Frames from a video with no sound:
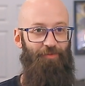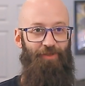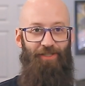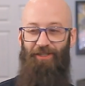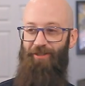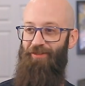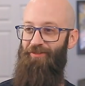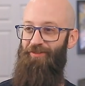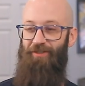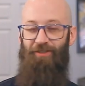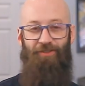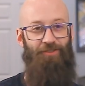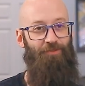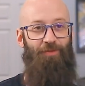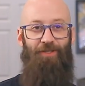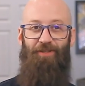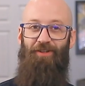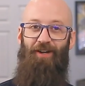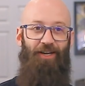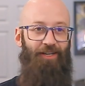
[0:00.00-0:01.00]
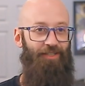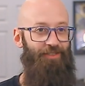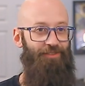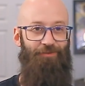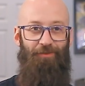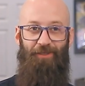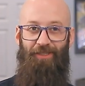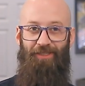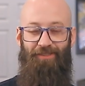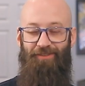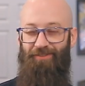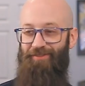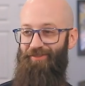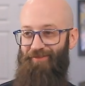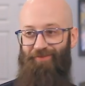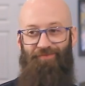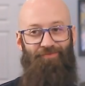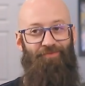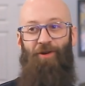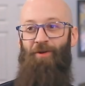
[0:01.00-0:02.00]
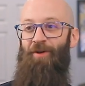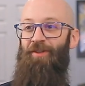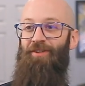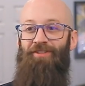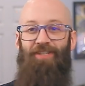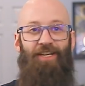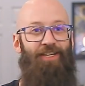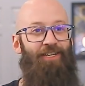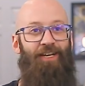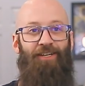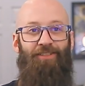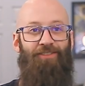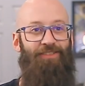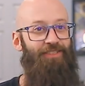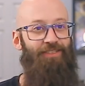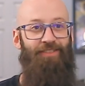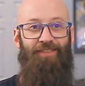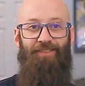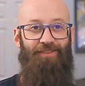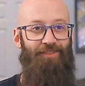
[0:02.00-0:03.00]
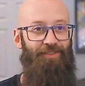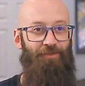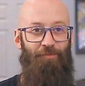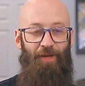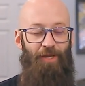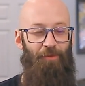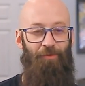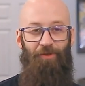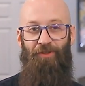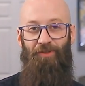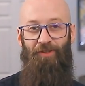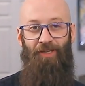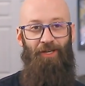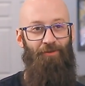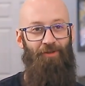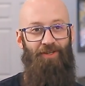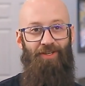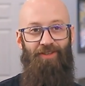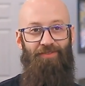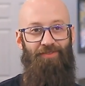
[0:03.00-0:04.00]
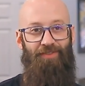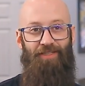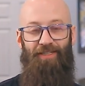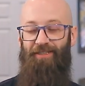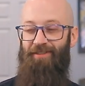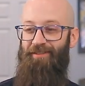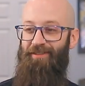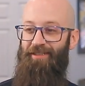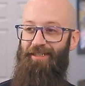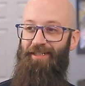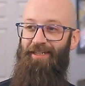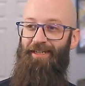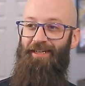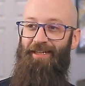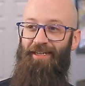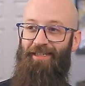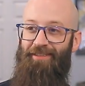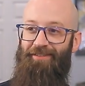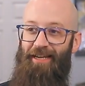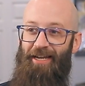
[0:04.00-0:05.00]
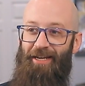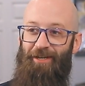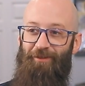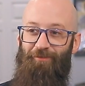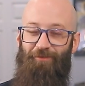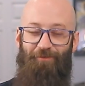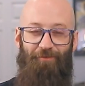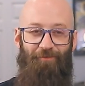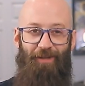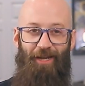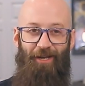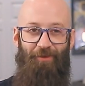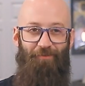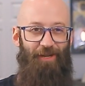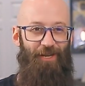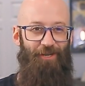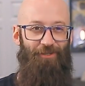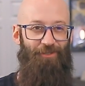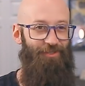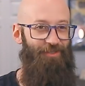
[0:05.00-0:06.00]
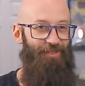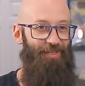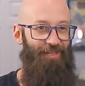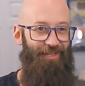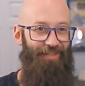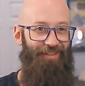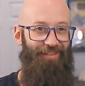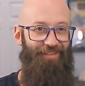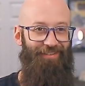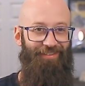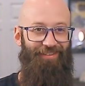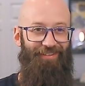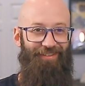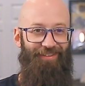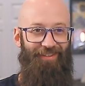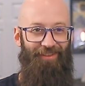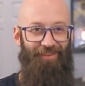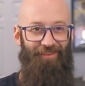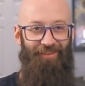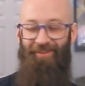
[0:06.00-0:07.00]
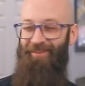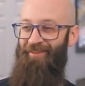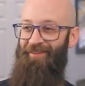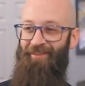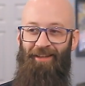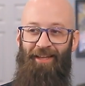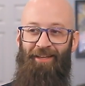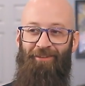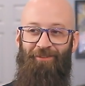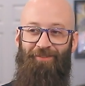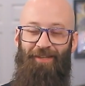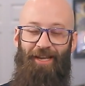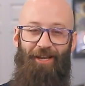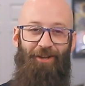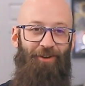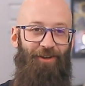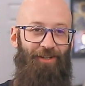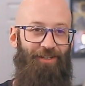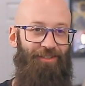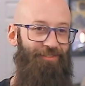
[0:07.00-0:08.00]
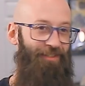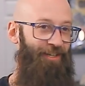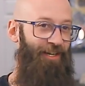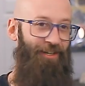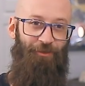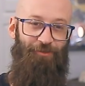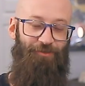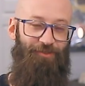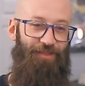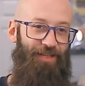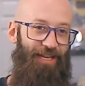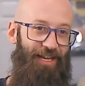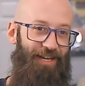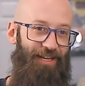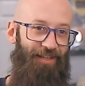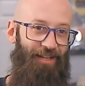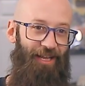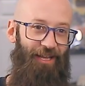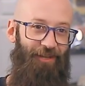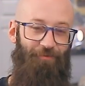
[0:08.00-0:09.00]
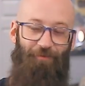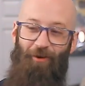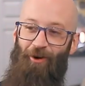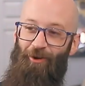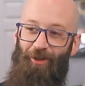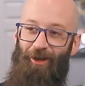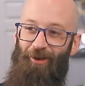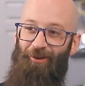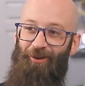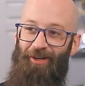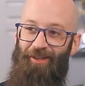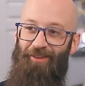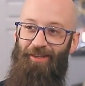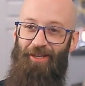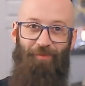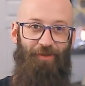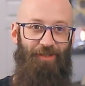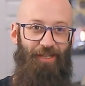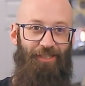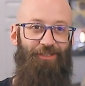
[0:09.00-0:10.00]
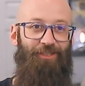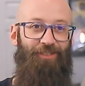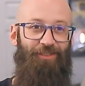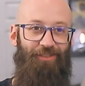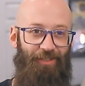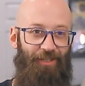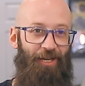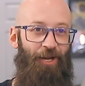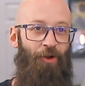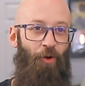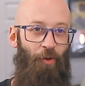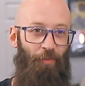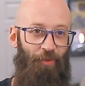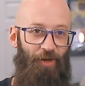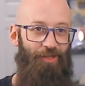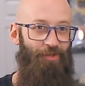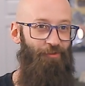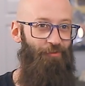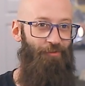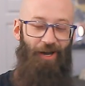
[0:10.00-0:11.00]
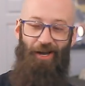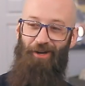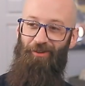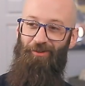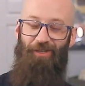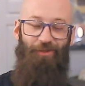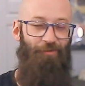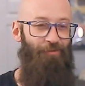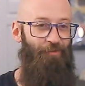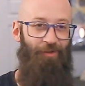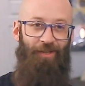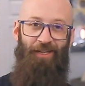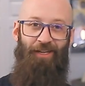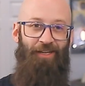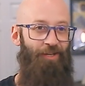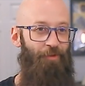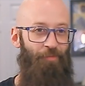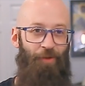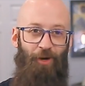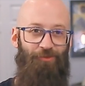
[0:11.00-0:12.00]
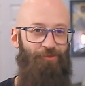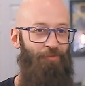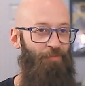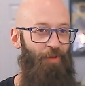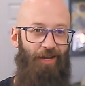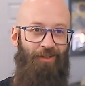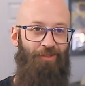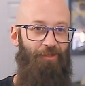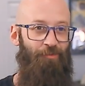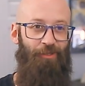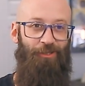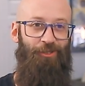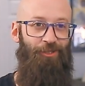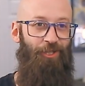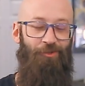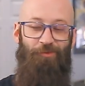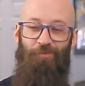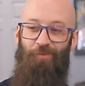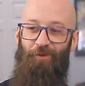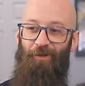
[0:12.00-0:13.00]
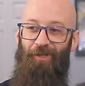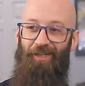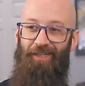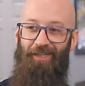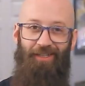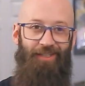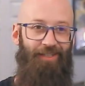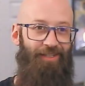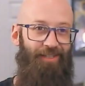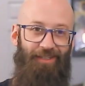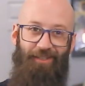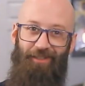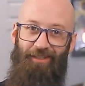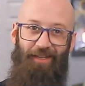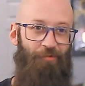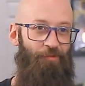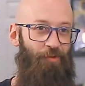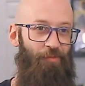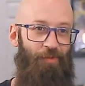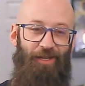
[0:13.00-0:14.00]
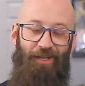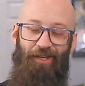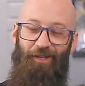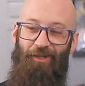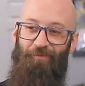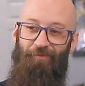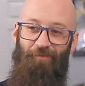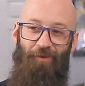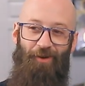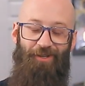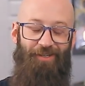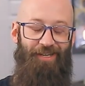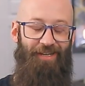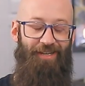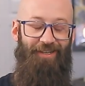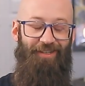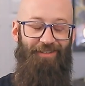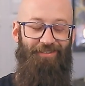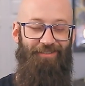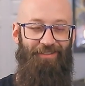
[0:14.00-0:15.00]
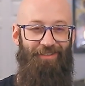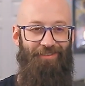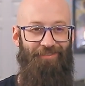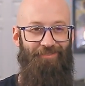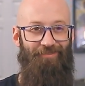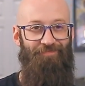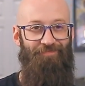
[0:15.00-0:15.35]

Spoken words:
and you could still spin records, whereas no other technology you'd be able to do that with. So it's kind of interesting little take on it. You don't see that in like Fallout or anything, but they should incorporate the vinyl into post-apocalyptic shows more. Definitely be a good, fun take. So,